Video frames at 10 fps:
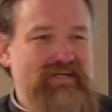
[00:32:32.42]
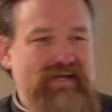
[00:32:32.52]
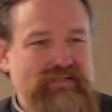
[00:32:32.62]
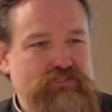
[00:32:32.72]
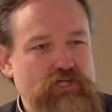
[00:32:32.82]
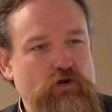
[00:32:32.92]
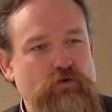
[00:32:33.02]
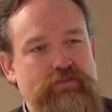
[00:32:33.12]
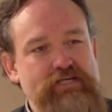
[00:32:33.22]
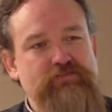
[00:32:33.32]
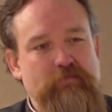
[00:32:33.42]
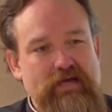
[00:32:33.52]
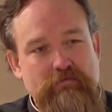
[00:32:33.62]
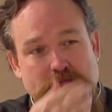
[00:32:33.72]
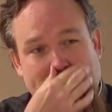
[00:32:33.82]
And so this
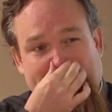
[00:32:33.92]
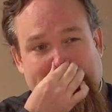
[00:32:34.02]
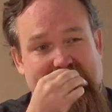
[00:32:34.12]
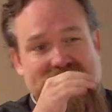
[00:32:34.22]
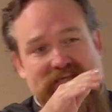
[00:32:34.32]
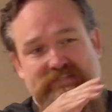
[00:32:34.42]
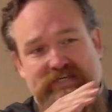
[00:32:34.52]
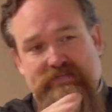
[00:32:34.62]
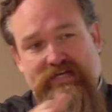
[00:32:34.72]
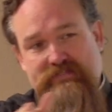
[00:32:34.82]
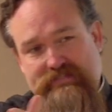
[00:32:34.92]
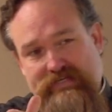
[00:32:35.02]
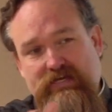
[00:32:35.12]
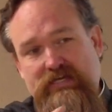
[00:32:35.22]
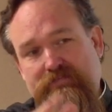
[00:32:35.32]
might be, like, that, that's,
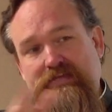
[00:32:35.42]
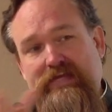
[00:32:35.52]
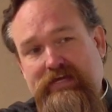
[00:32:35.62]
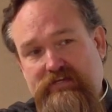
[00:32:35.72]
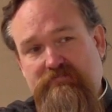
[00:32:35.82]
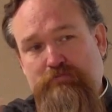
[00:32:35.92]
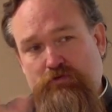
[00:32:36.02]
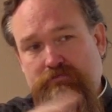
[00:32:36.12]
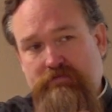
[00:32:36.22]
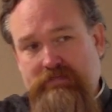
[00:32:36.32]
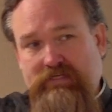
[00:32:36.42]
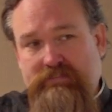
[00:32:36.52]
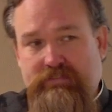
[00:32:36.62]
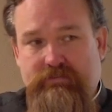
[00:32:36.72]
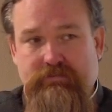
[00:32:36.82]
that's kind of a negative proof of the
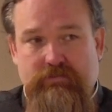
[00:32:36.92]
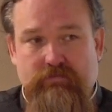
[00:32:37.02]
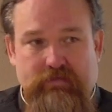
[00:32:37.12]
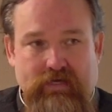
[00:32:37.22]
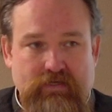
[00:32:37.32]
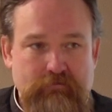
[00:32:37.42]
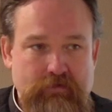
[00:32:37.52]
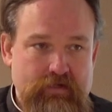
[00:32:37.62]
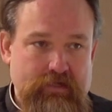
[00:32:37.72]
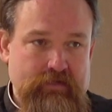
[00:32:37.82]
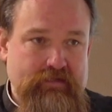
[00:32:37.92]
existence of that community.